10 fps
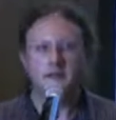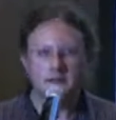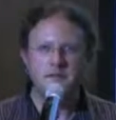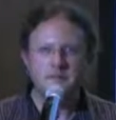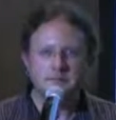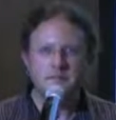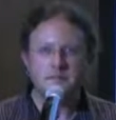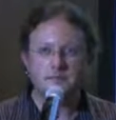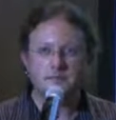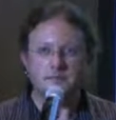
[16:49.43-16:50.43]

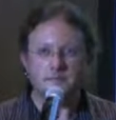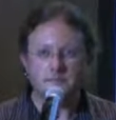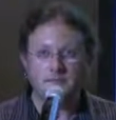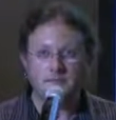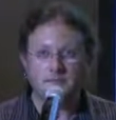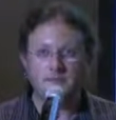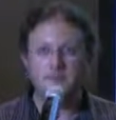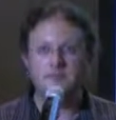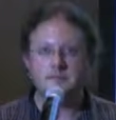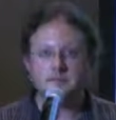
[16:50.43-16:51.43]

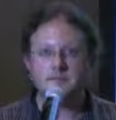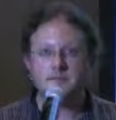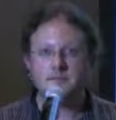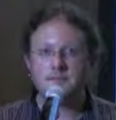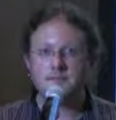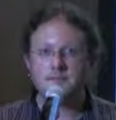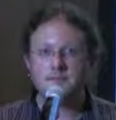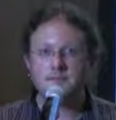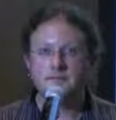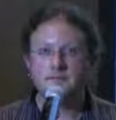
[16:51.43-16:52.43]

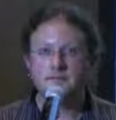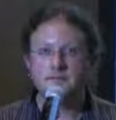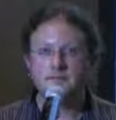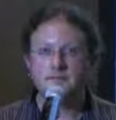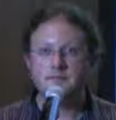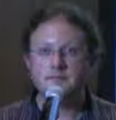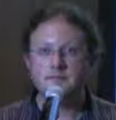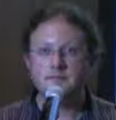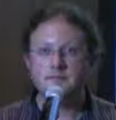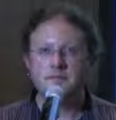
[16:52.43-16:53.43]

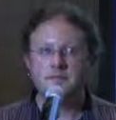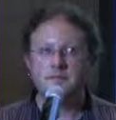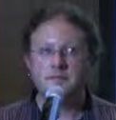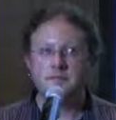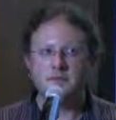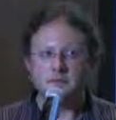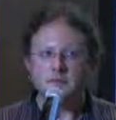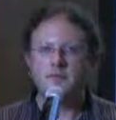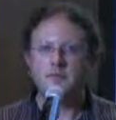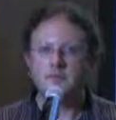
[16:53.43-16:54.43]

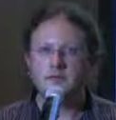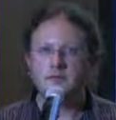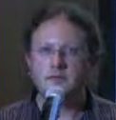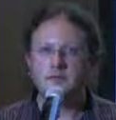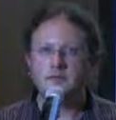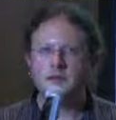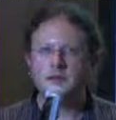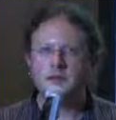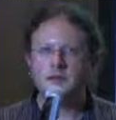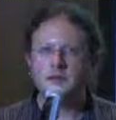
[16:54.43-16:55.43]

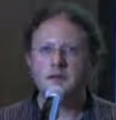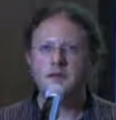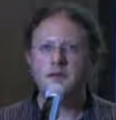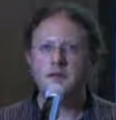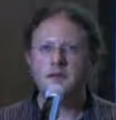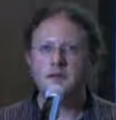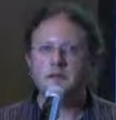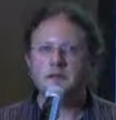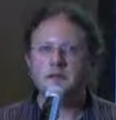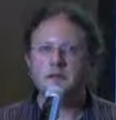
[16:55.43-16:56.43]

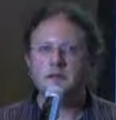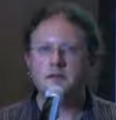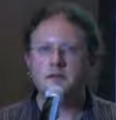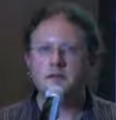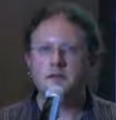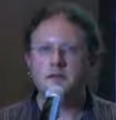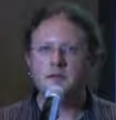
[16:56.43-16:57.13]
(silence)